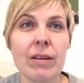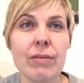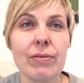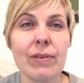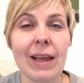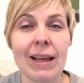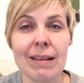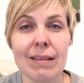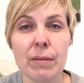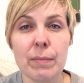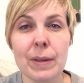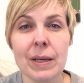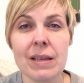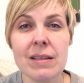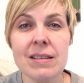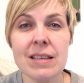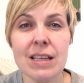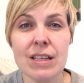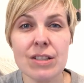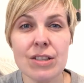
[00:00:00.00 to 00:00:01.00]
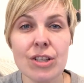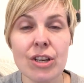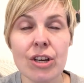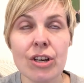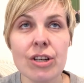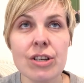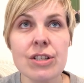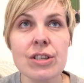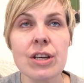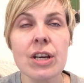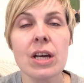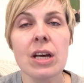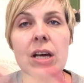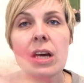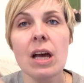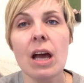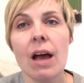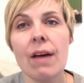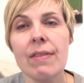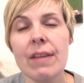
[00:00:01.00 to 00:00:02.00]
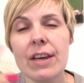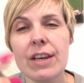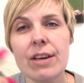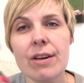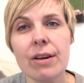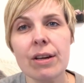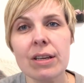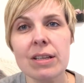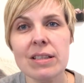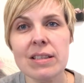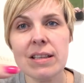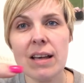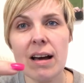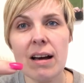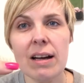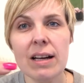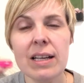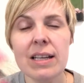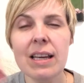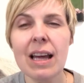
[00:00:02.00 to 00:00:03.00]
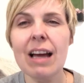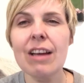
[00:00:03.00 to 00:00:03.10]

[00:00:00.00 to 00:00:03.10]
flexibility is good. And then you can assign,